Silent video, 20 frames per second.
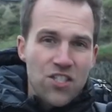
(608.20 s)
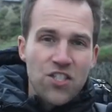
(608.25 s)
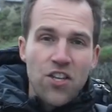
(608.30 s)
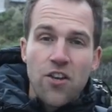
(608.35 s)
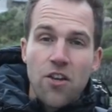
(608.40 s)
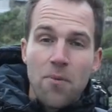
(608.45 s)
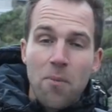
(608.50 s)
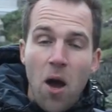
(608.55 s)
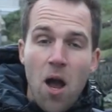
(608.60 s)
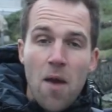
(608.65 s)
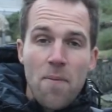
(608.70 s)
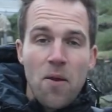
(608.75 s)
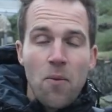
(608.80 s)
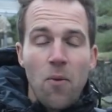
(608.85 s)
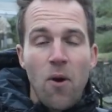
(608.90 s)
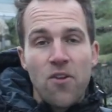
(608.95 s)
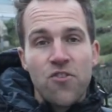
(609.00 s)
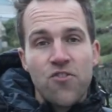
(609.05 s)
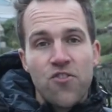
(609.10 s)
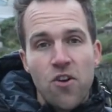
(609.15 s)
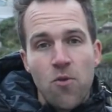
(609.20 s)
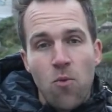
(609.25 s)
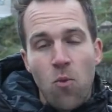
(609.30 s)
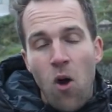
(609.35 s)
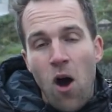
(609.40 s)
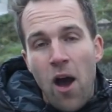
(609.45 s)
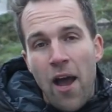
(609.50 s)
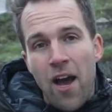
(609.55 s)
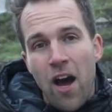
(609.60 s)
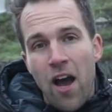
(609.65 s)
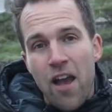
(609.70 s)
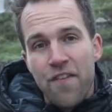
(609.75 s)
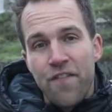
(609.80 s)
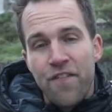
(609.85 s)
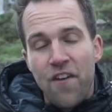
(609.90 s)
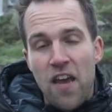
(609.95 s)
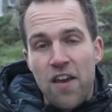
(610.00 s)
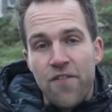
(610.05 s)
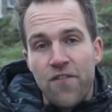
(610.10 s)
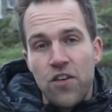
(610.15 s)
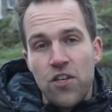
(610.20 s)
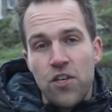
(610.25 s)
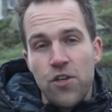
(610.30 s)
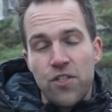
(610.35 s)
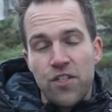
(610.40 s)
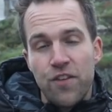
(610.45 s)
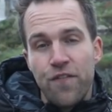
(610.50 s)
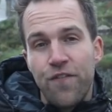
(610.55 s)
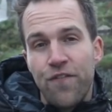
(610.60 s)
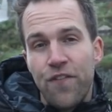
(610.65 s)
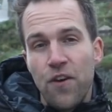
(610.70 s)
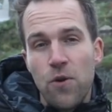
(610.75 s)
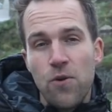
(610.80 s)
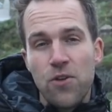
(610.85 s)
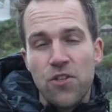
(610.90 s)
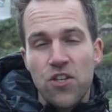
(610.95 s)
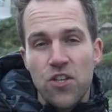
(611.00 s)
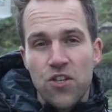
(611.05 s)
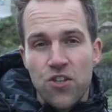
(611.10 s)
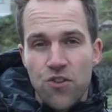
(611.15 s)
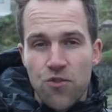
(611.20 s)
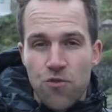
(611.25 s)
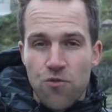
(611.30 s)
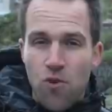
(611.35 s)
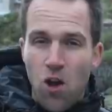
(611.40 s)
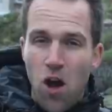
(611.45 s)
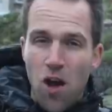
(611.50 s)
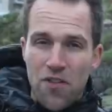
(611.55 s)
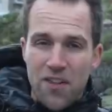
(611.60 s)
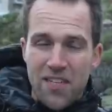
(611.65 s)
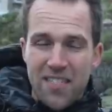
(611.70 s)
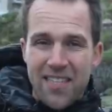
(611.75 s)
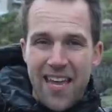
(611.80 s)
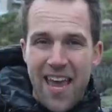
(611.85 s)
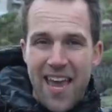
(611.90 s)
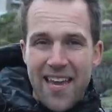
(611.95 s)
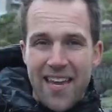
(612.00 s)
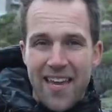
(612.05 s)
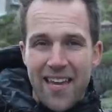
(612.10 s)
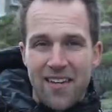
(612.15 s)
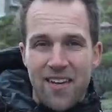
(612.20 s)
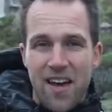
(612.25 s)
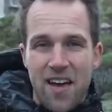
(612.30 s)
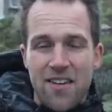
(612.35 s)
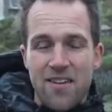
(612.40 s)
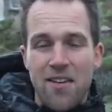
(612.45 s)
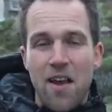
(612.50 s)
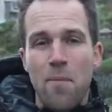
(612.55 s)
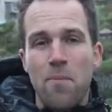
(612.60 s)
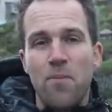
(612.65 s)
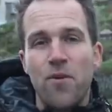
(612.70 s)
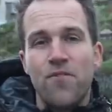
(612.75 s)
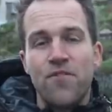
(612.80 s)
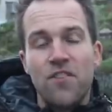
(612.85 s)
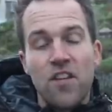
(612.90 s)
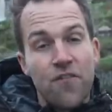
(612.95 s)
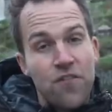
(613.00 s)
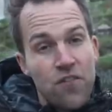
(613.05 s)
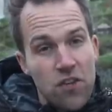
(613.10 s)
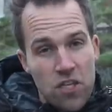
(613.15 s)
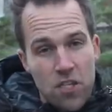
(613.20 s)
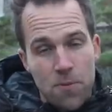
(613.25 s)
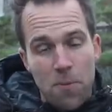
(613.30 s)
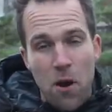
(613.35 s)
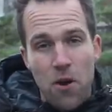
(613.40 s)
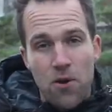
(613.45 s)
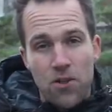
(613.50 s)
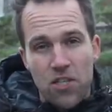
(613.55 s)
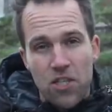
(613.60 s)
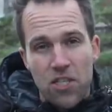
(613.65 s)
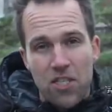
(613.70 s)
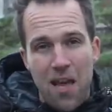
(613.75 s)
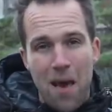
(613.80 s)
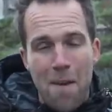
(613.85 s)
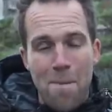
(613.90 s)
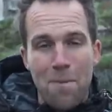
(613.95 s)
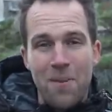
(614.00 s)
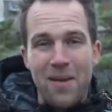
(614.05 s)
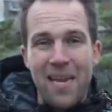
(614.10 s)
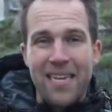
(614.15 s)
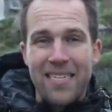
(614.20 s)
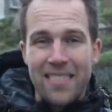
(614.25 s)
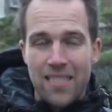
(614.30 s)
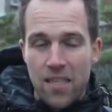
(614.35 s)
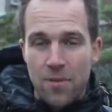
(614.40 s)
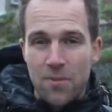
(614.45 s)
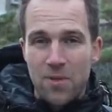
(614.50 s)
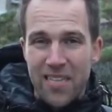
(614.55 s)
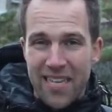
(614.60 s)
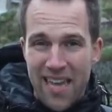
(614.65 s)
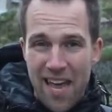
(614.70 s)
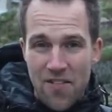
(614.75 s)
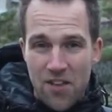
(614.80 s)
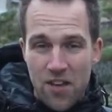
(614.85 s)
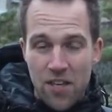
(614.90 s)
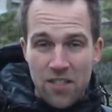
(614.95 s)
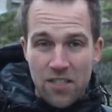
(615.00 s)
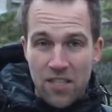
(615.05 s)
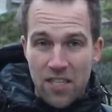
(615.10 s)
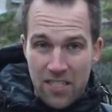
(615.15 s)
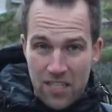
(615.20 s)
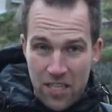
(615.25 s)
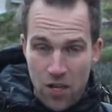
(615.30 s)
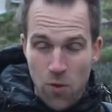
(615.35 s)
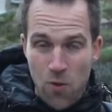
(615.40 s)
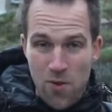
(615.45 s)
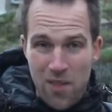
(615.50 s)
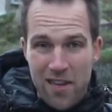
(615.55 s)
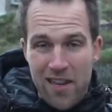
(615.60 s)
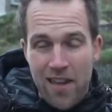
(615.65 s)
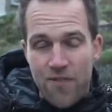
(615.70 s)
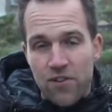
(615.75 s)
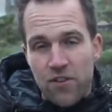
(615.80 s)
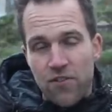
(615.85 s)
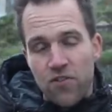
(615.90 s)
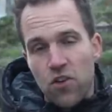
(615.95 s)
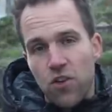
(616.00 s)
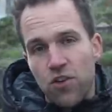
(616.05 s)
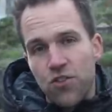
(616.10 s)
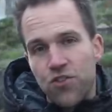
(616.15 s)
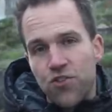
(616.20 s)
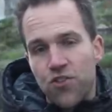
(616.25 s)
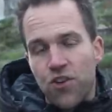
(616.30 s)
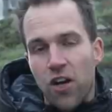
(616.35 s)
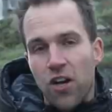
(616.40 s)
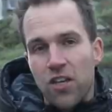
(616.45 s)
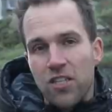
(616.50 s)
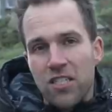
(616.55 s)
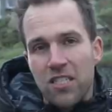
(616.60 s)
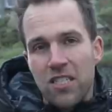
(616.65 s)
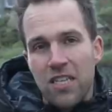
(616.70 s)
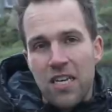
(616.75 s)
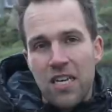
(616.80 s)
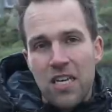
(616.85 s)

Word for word: So you might be wondering why I favour using filters rather than taking a number of different exposures and blending them together to deal with a level of contrast.